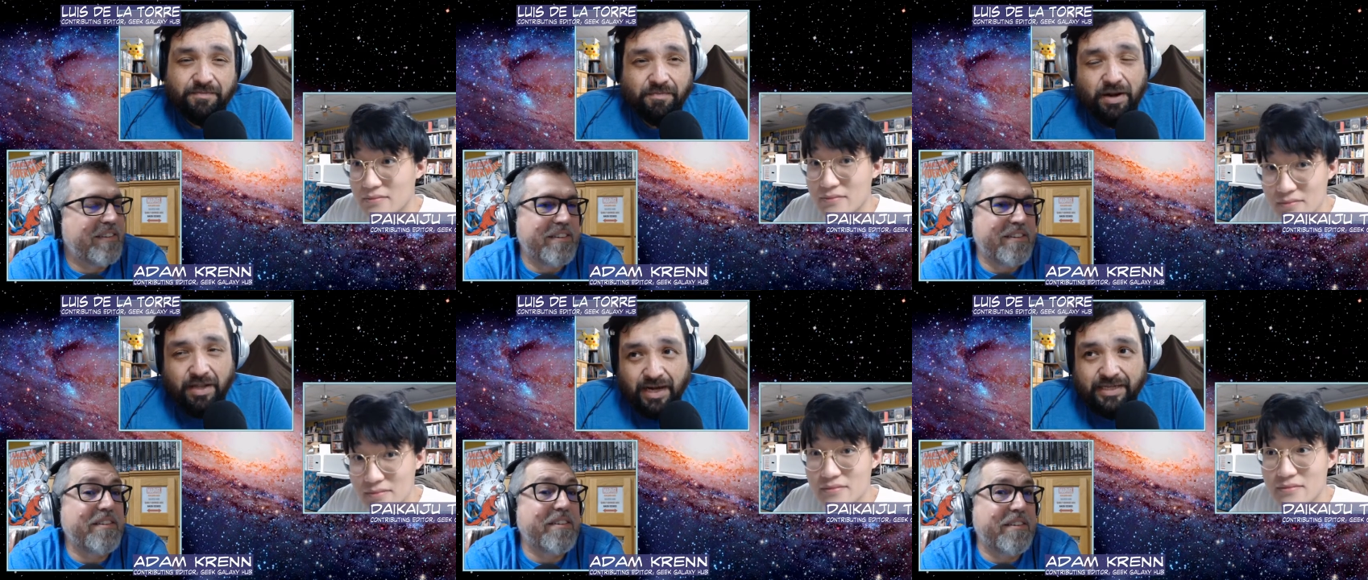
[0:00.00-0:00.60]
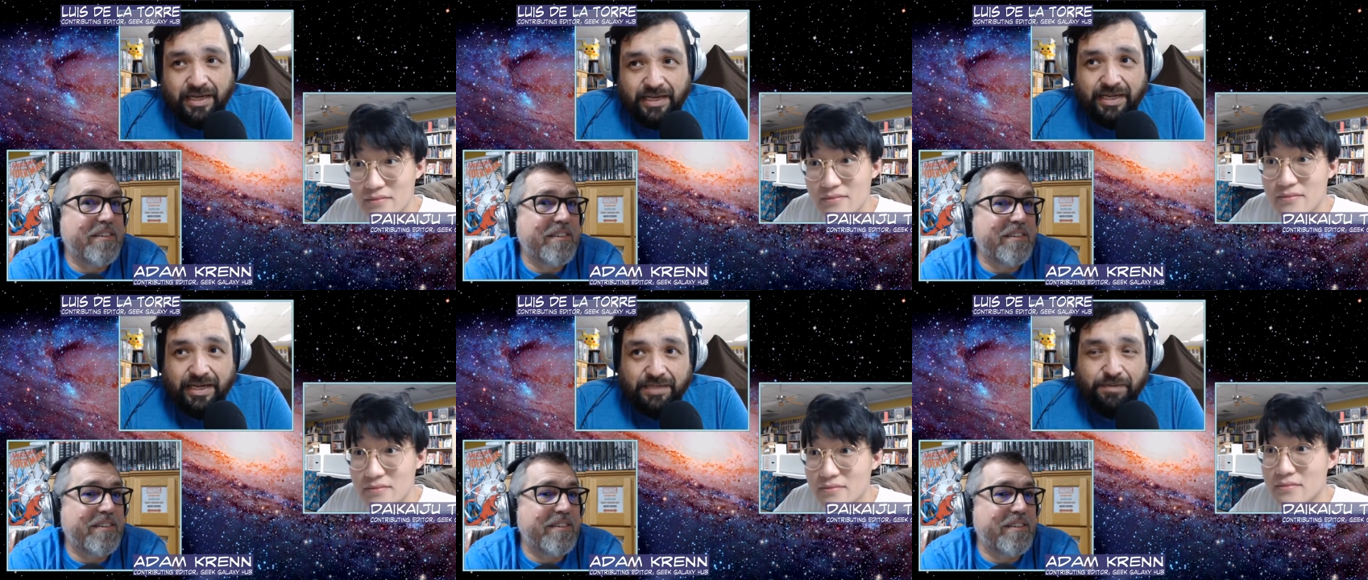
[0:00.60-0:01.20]

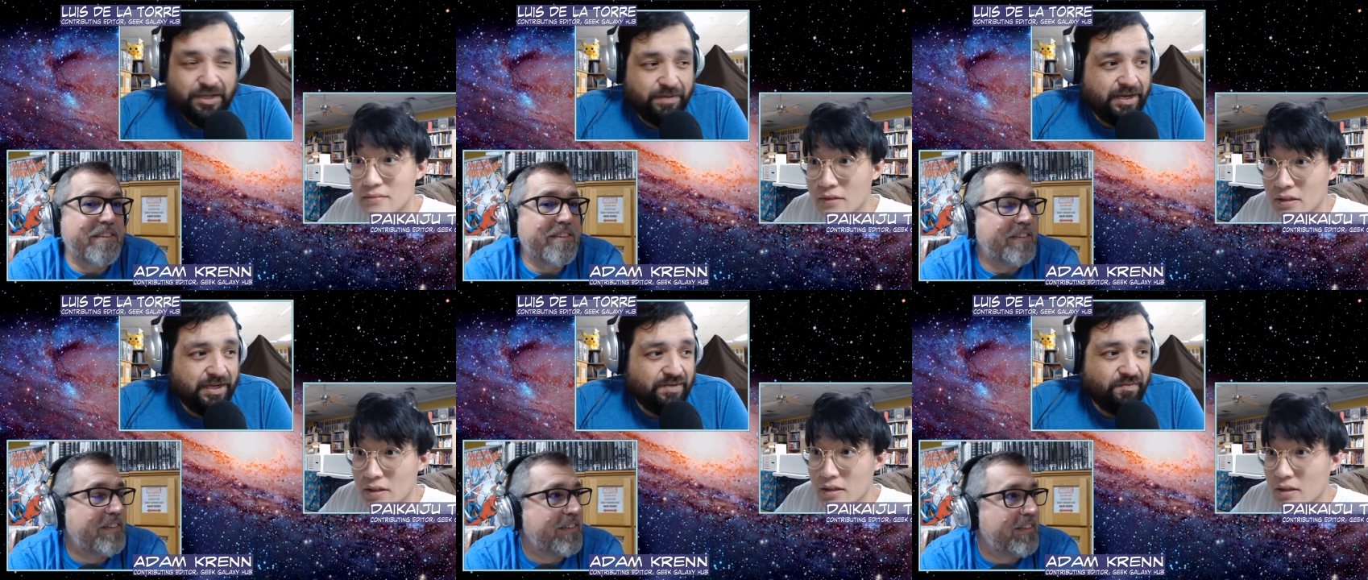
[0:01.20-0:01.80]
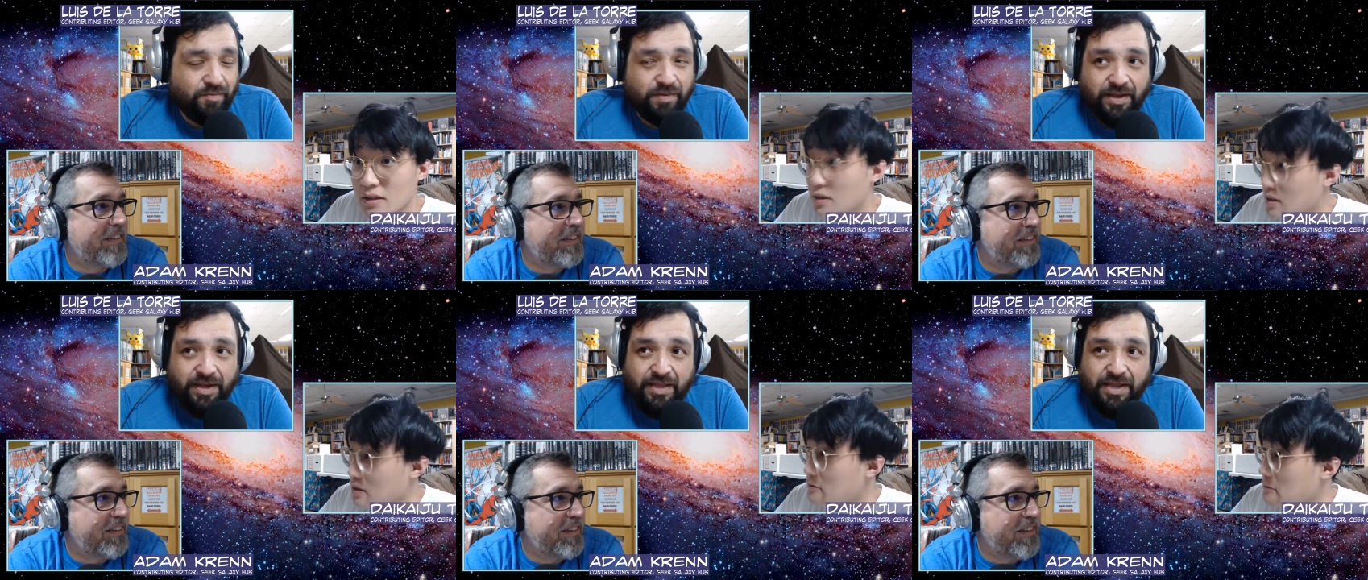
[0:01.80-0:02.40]
Speaker 1: reluctantly, especially because of
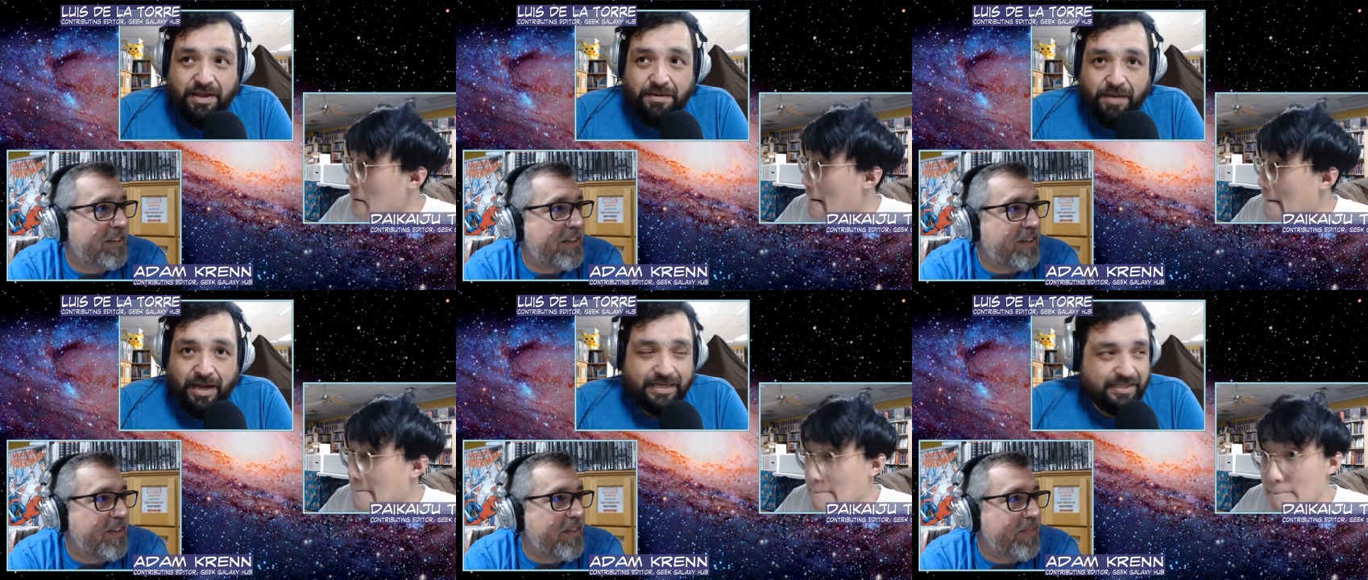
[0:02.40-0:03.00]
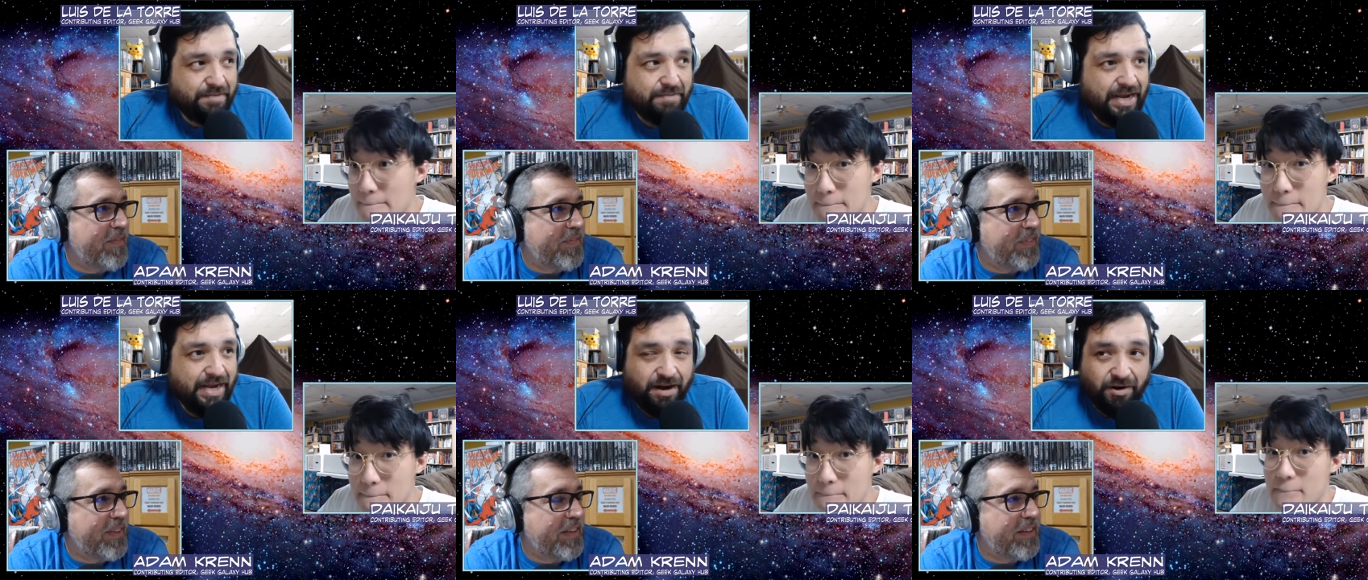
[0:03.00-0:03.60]
the the I guess the
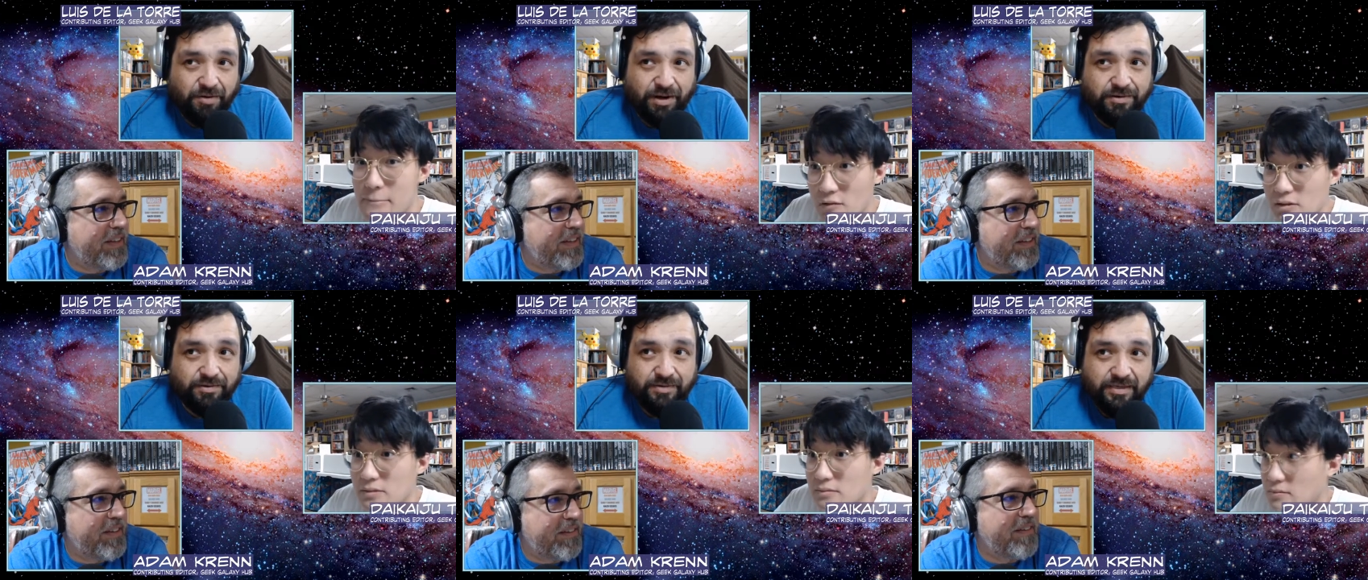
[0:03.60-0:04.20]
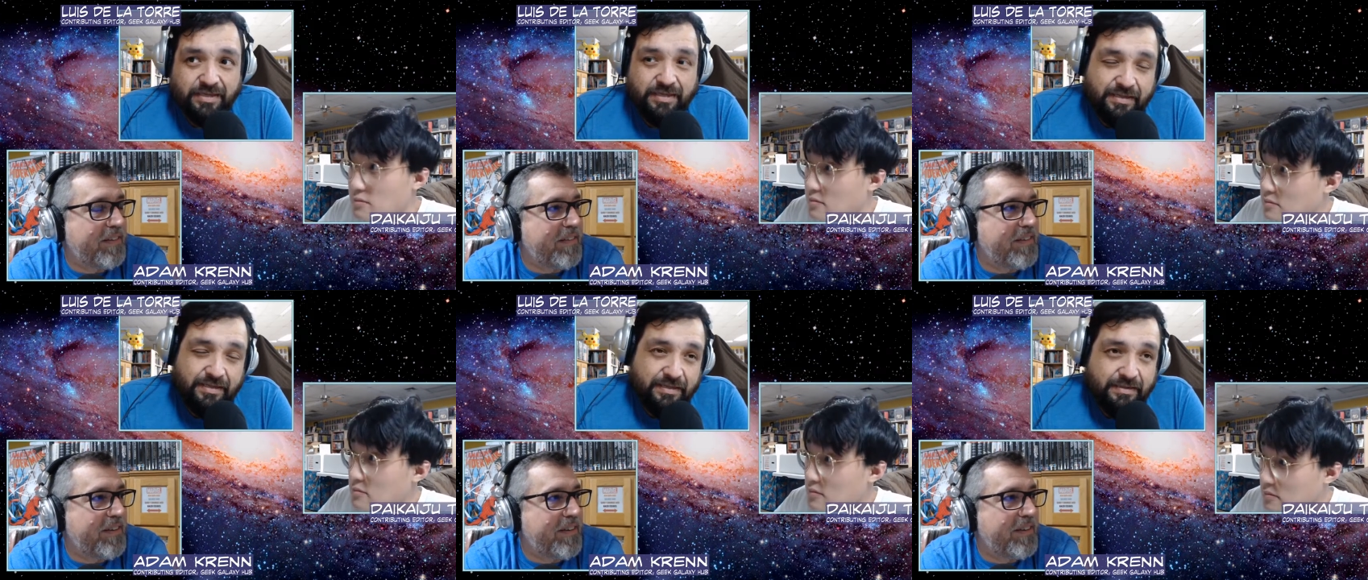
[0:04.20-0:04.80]
main heroine who
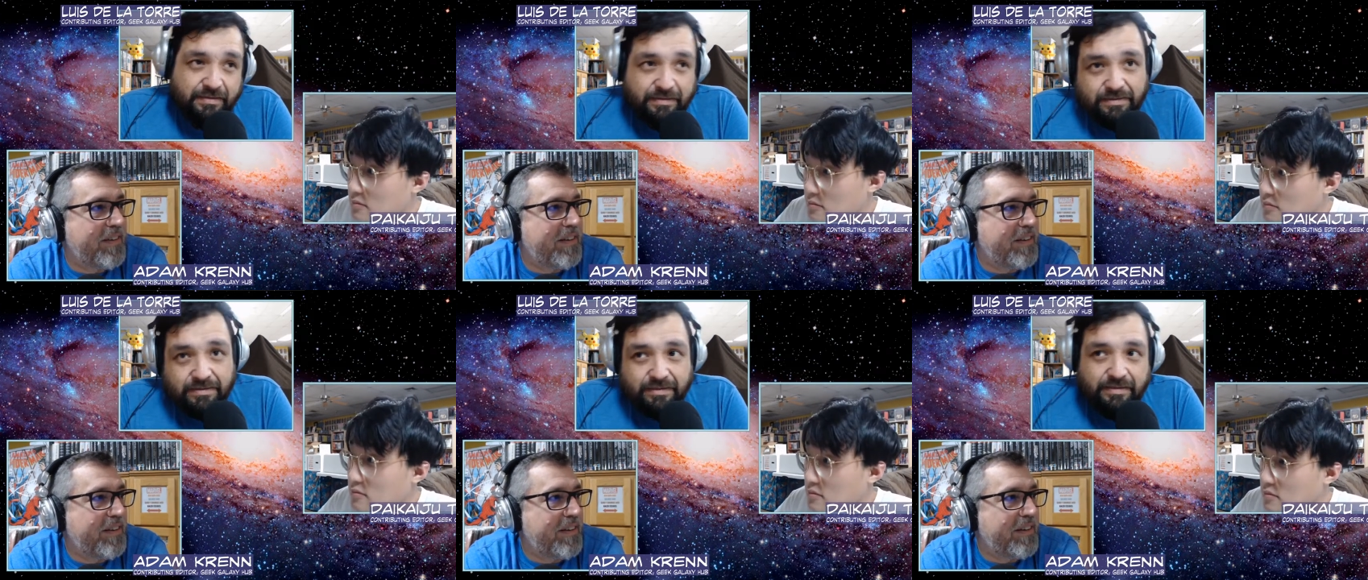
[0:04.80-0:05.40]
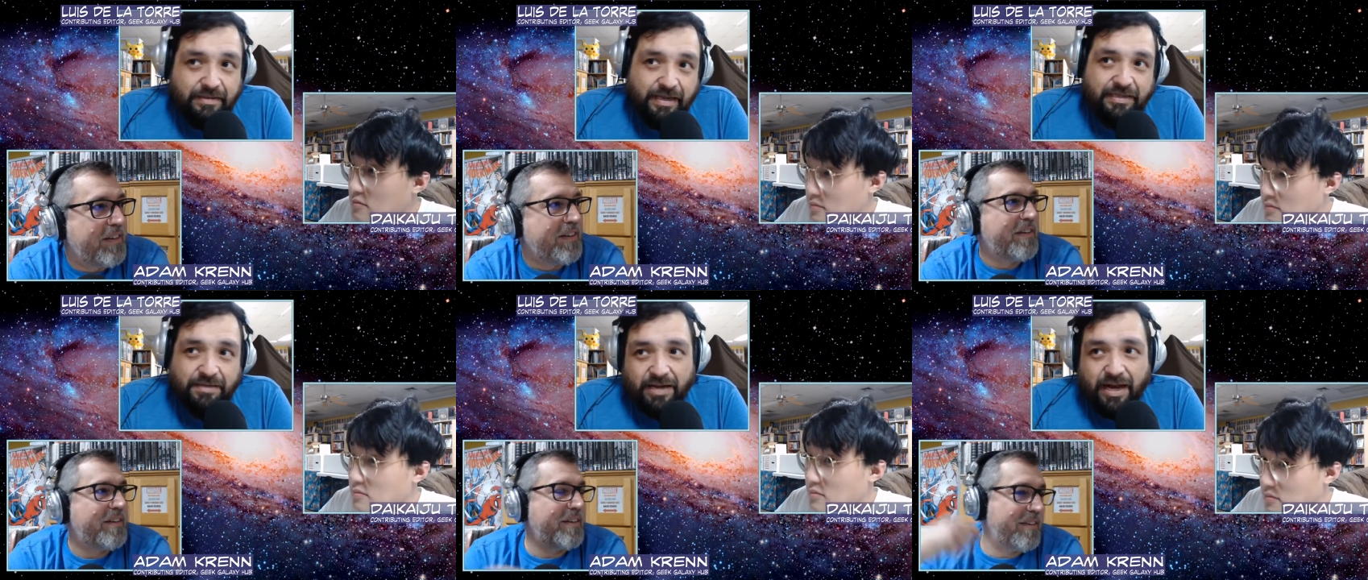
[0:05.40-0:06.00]

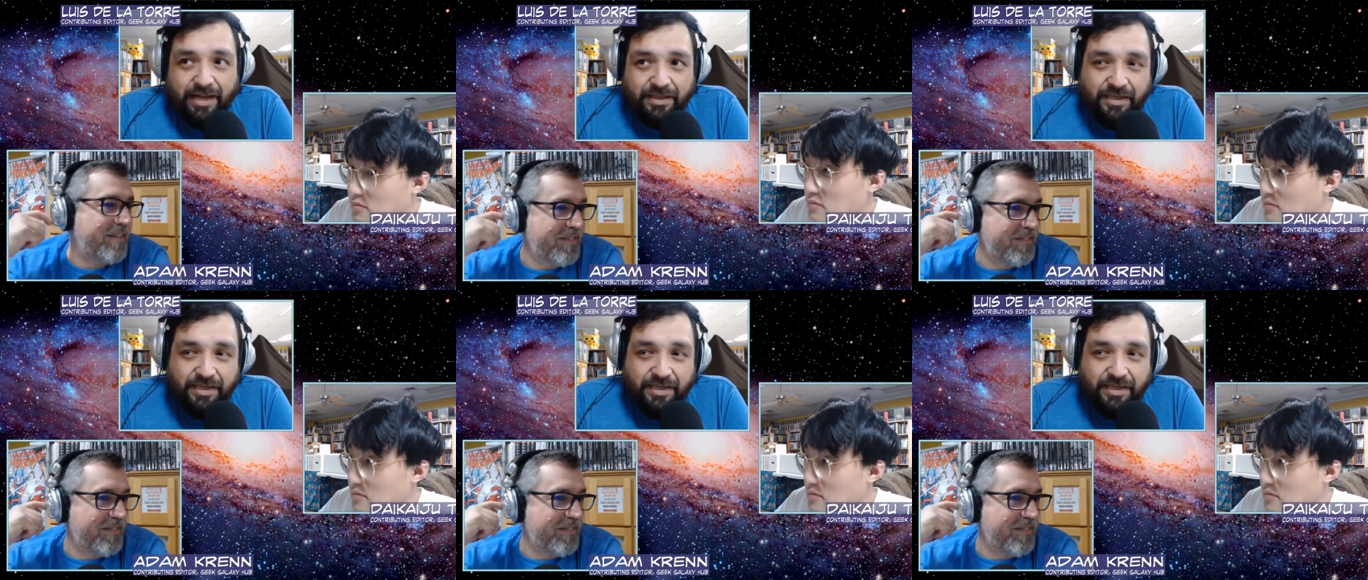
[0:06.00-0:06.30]
ends up dying.